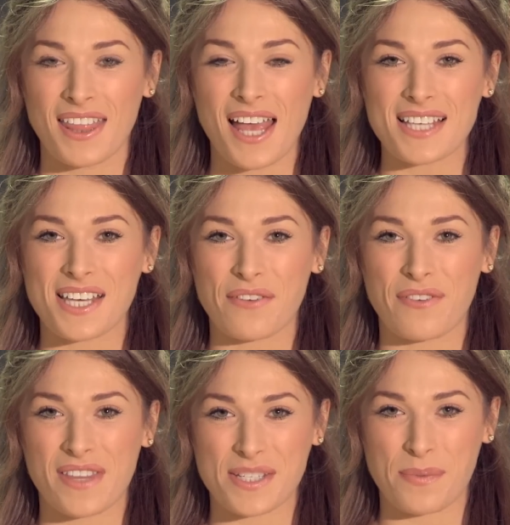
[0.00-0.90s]
That's it
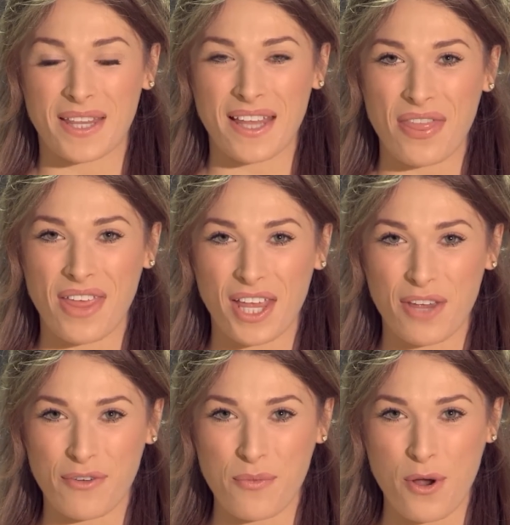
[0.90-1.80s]
for this week. Now thank
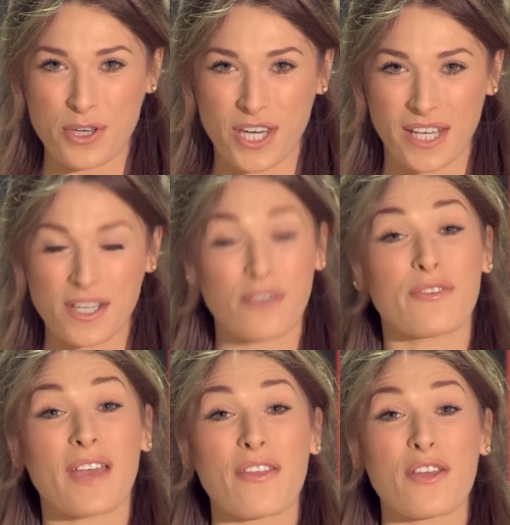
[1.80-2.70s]
you for watching. Don't
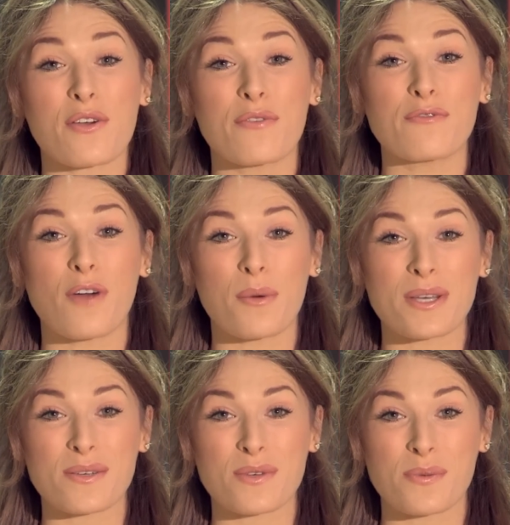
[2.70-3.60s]
forget that you can follow us on